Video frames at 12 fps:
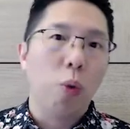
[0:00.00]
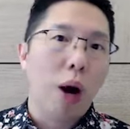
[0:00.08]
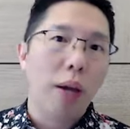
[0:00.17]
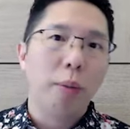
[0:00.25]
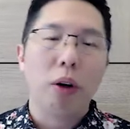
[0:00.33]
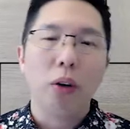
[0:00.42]

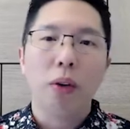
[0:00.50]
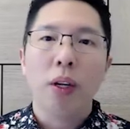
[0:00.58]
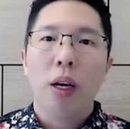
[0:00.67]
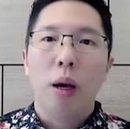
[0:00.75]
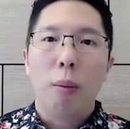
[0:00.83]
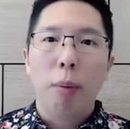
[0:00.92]
Why? Because
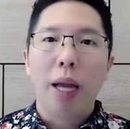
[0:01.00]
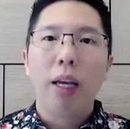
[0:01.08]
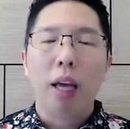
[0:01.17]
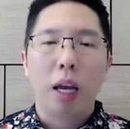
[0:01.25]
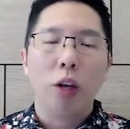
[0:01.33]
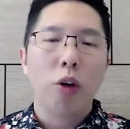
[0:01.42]

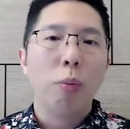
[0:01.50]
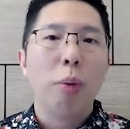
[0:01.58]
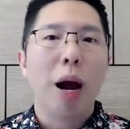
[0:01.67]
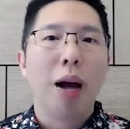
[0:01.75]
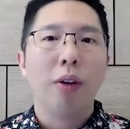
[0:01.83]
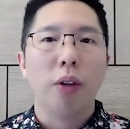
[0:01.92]
bank can actually
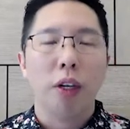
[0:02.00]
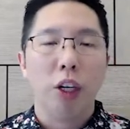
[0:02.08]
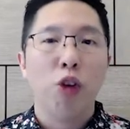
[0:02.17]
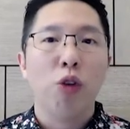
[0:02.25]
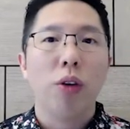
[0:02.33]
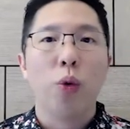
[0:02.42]
pass the
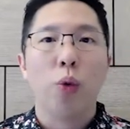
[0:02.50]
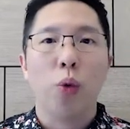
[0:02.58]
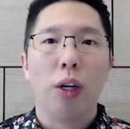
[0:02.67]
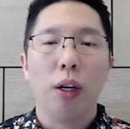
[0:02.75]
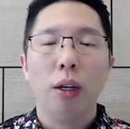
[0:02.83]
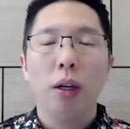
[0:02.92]
interest
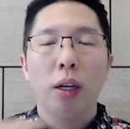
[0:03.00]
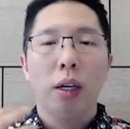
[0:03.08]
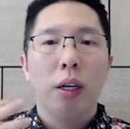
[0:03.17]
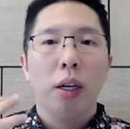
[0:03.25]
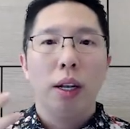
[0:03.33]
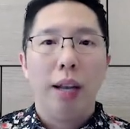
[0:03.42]
to the
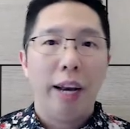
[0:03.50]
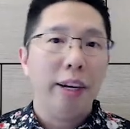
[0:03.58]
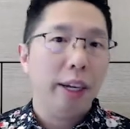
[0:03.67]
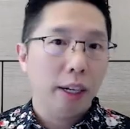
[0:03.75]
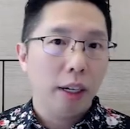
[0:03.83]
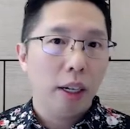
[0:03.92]

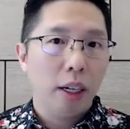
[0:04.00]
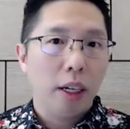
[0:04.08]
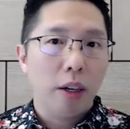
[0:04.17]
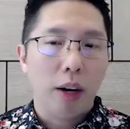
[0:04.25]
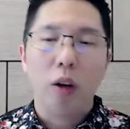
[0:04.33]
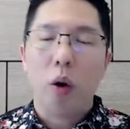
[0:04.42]
lender,
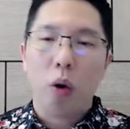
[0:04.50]
right?